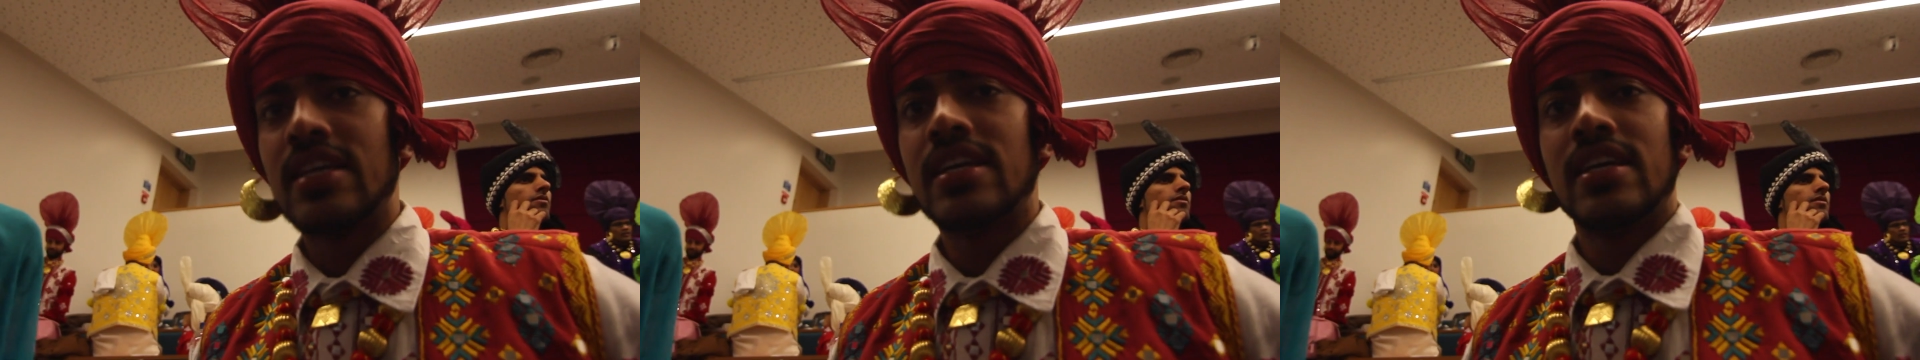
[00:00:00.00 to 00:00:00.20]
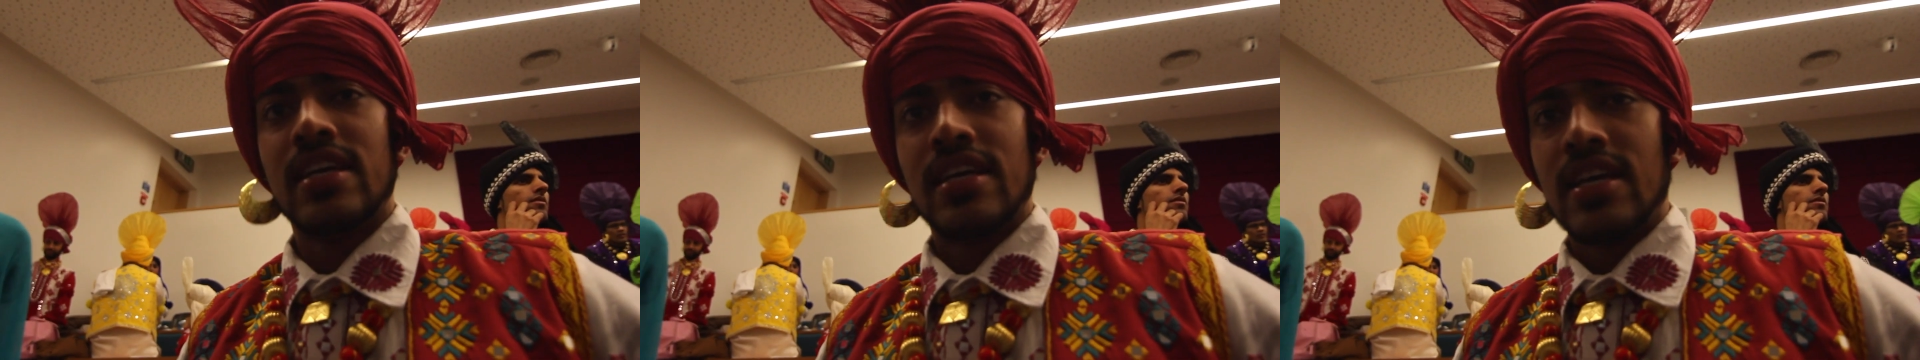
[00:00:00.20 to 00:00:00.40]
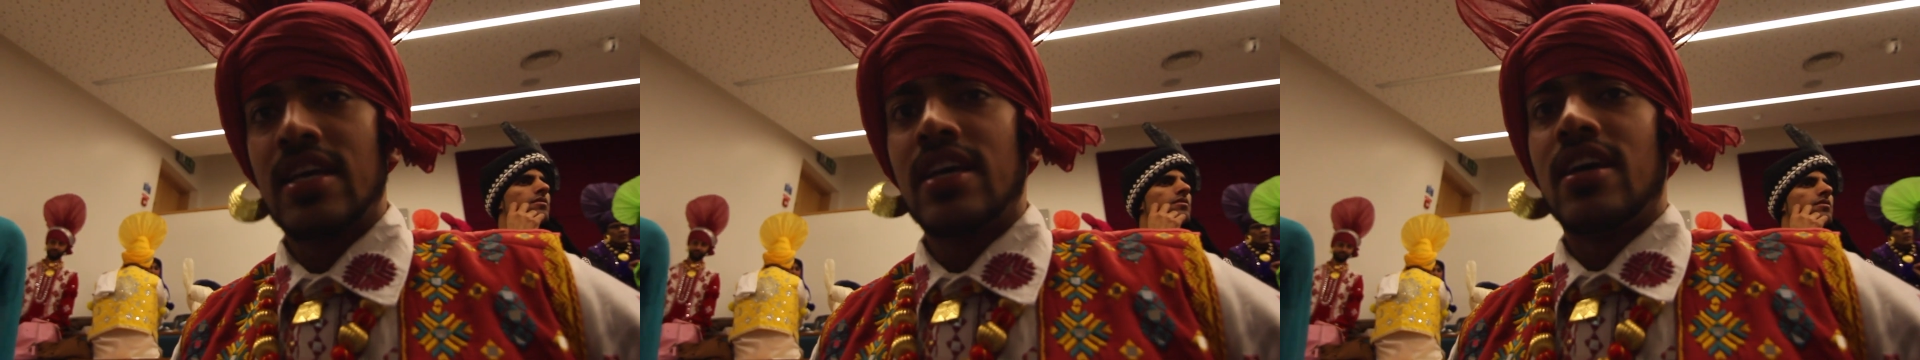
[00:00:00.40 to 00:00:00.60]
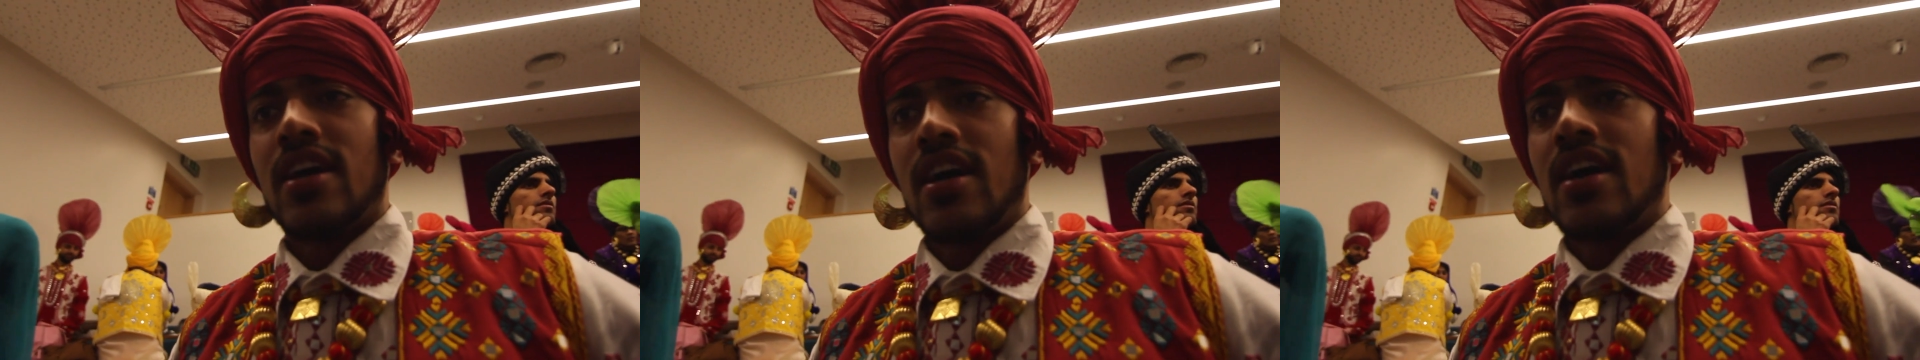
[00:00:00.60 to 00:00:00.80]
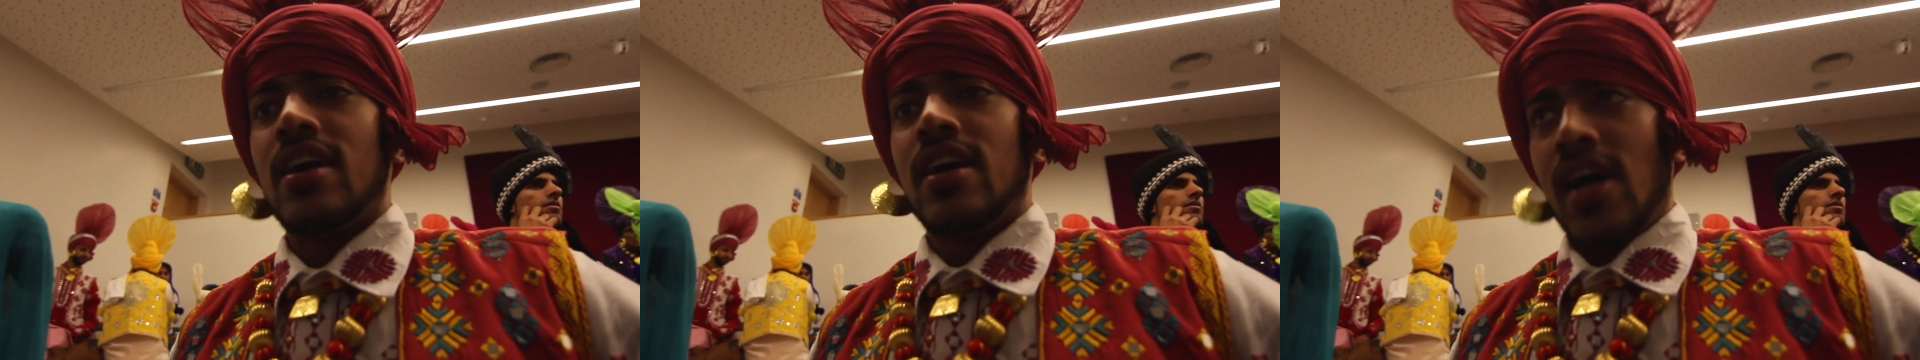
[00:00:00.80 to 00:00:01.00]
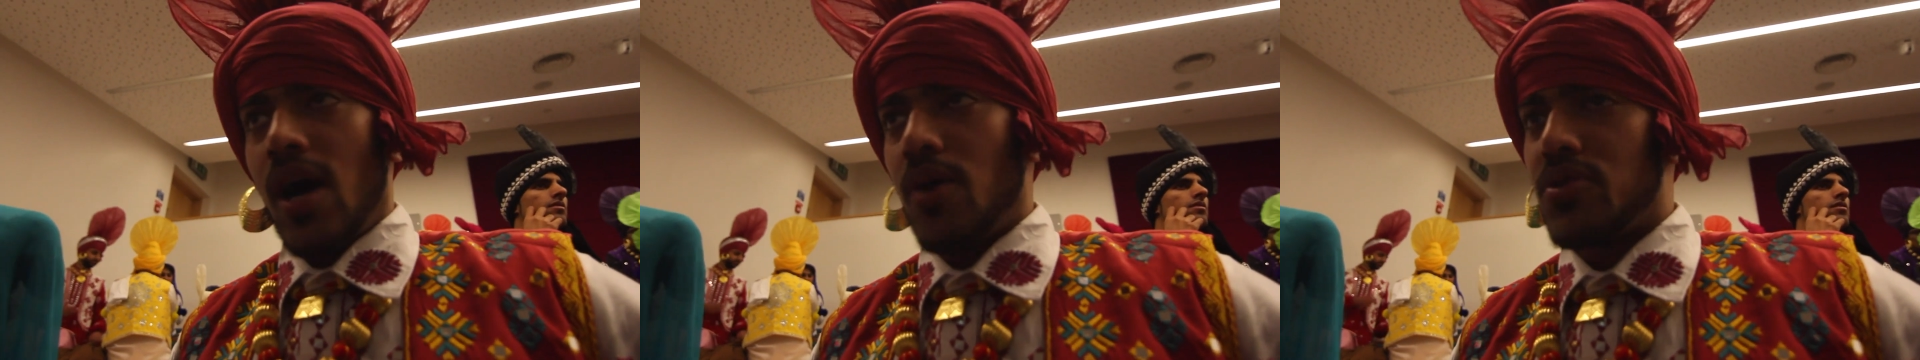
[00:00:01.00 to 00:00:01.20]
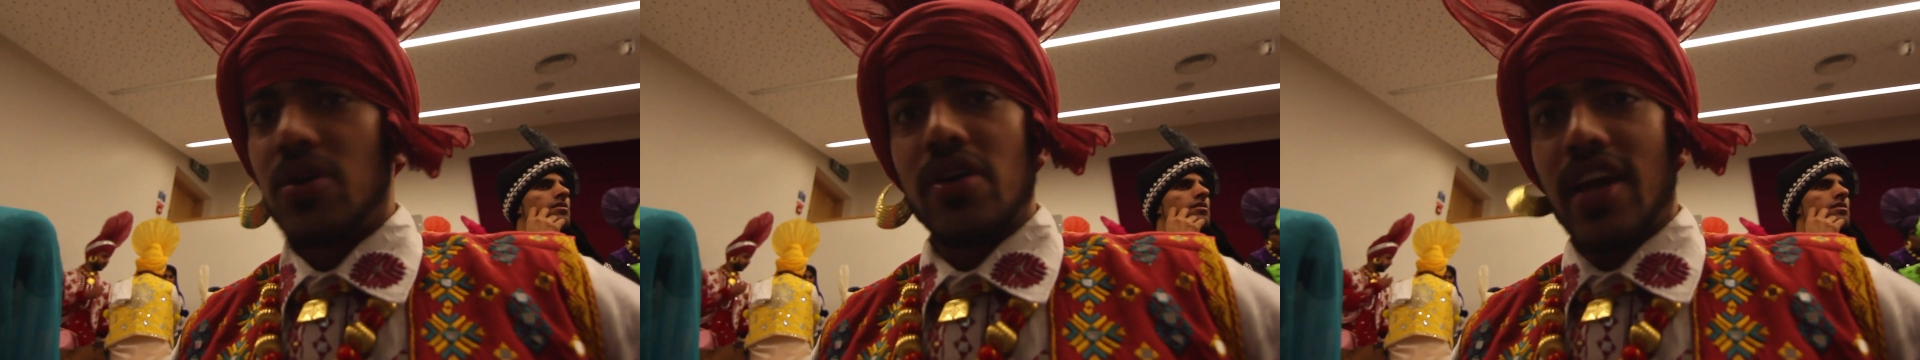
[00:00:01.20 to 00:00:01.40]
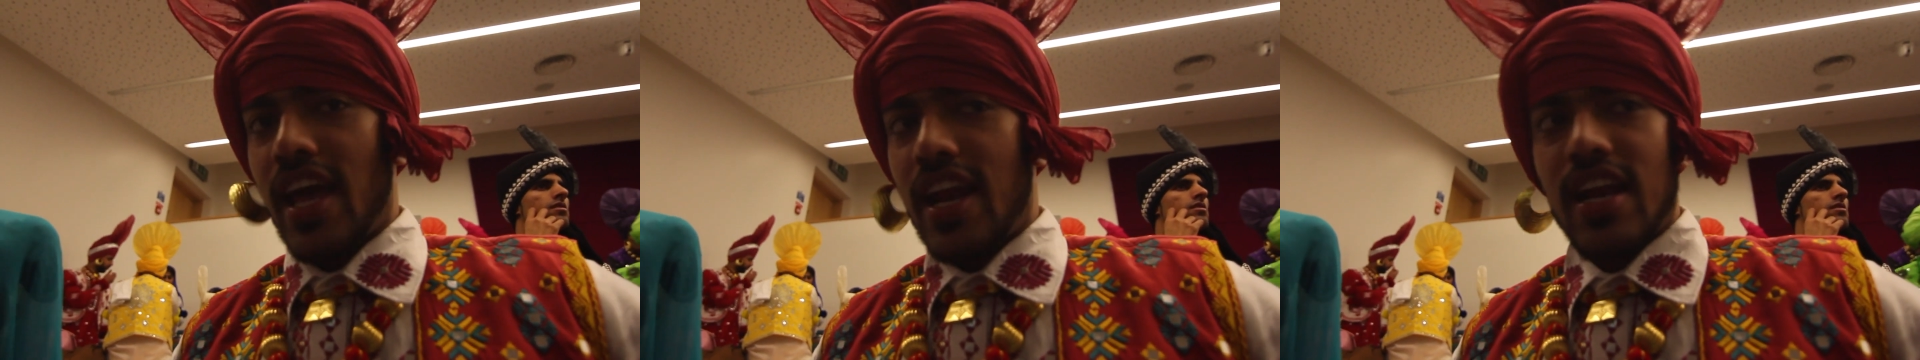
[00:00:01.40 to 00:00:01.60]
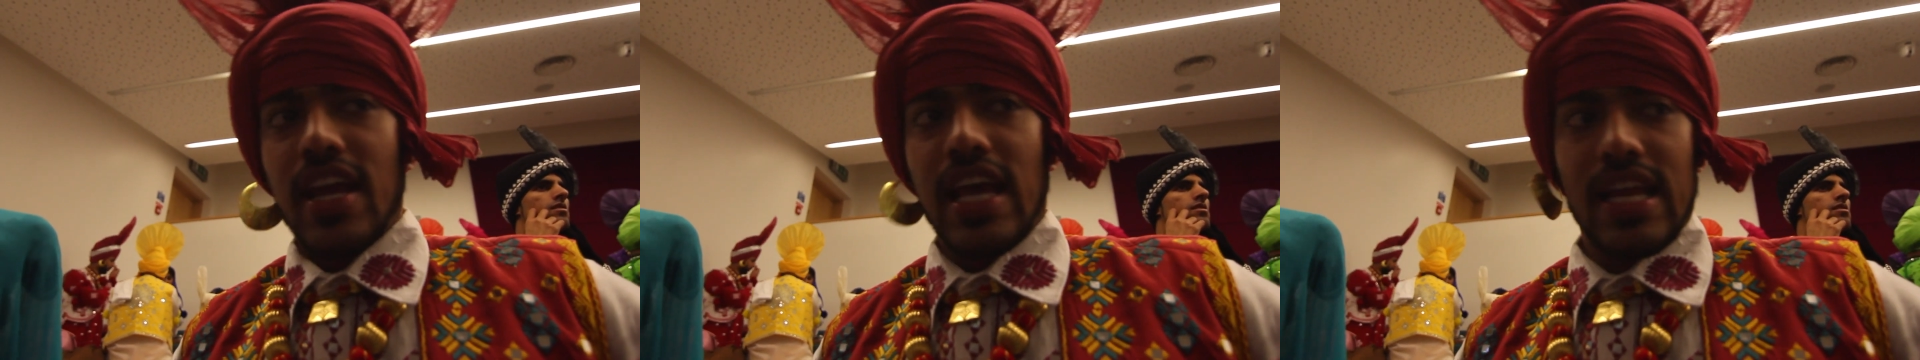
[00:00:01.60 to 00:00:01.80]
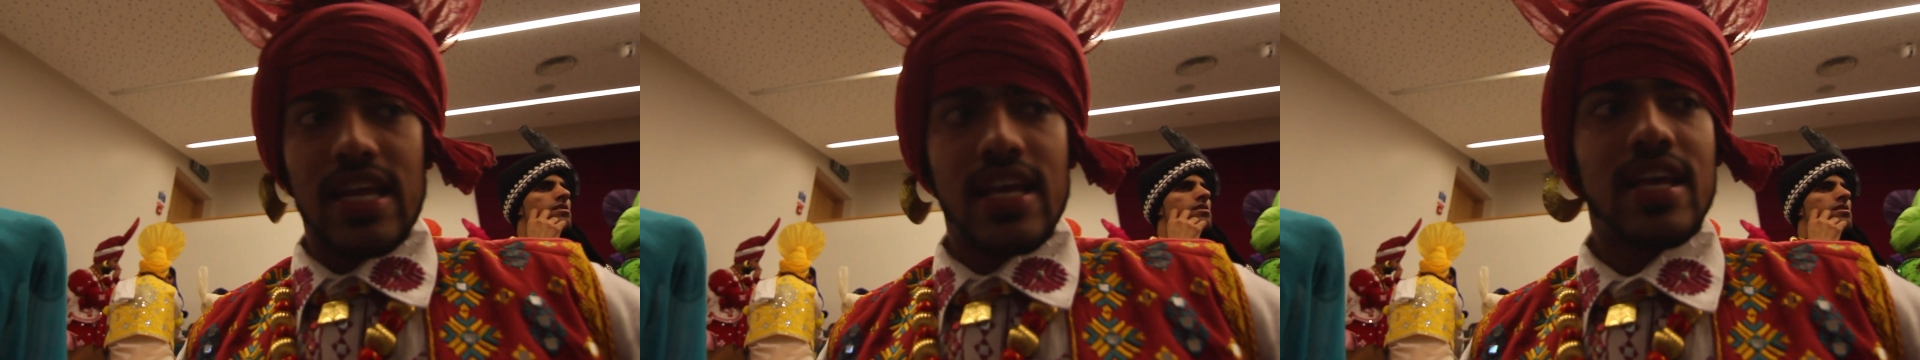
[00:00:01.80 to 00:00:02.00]
Speaker 1: I'll do it again
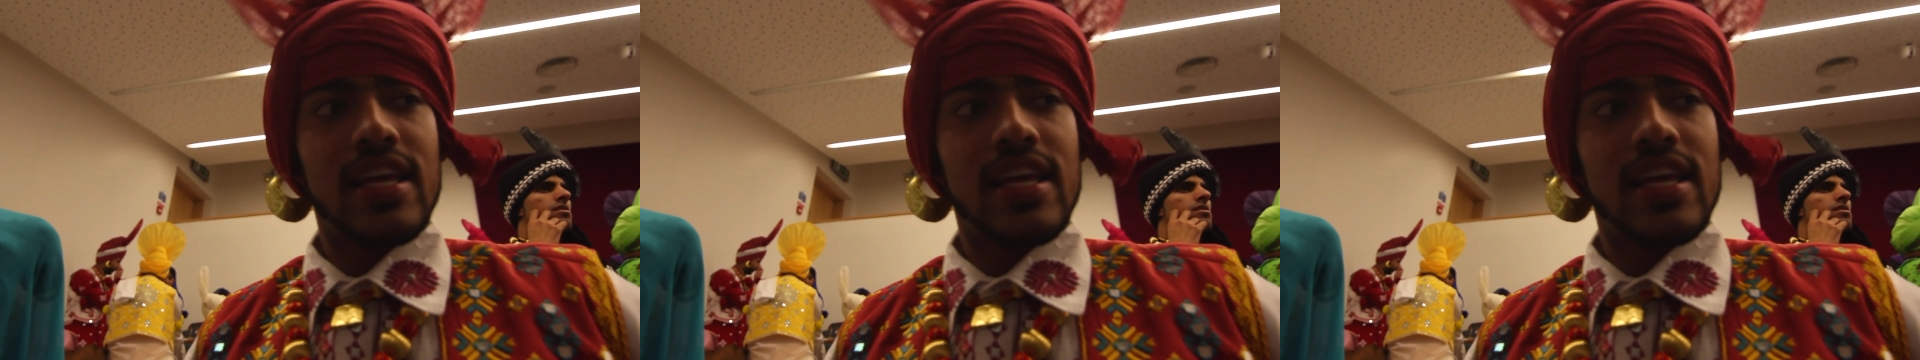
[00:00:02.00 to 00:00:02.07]
and again.